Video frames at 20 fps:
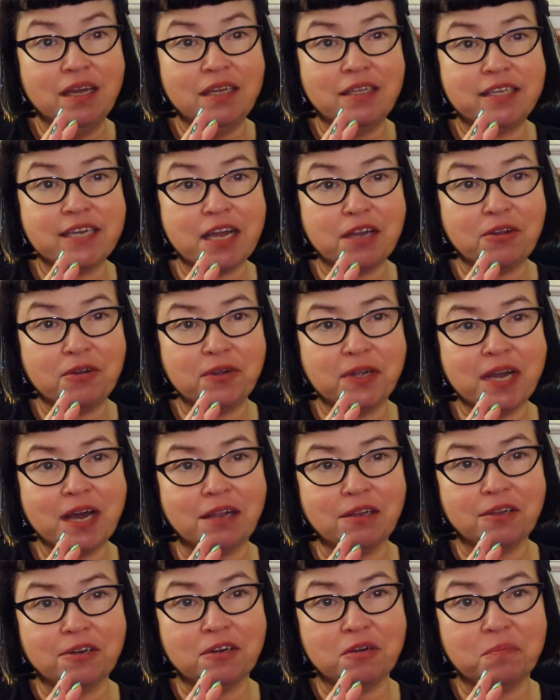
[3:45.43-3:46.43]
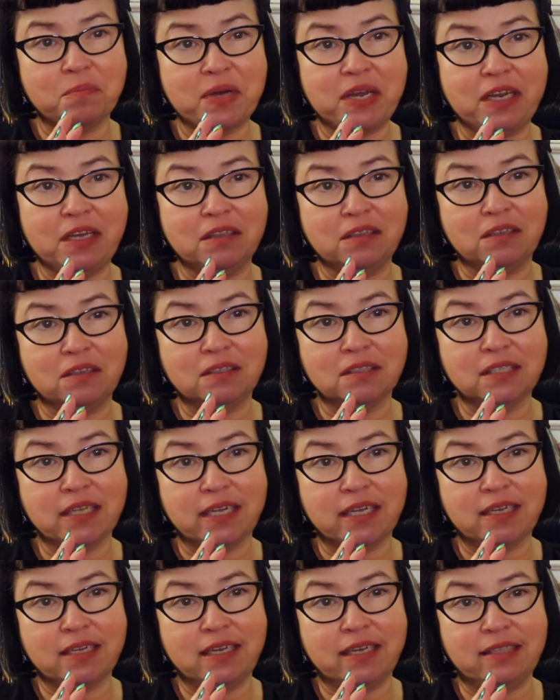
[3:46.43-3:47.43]
yellow color, but it looks
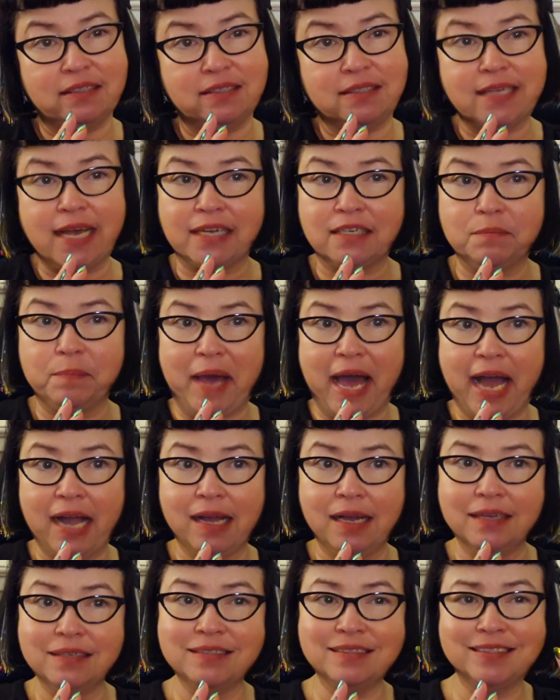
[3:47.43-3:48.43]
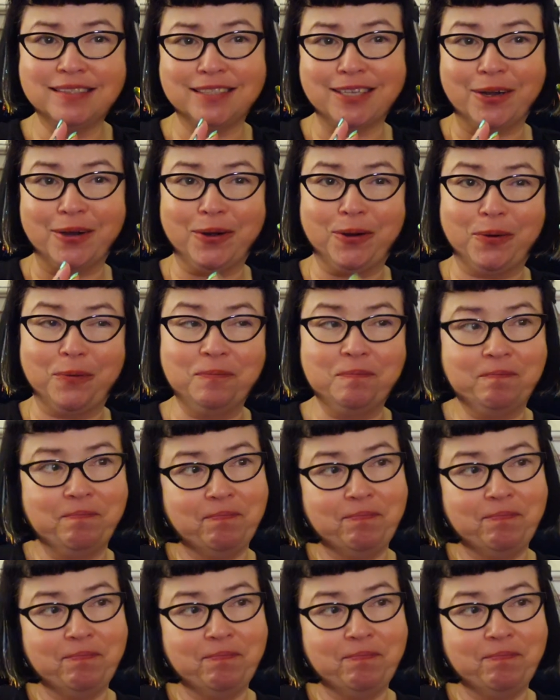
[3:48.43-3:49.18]
like insect back. So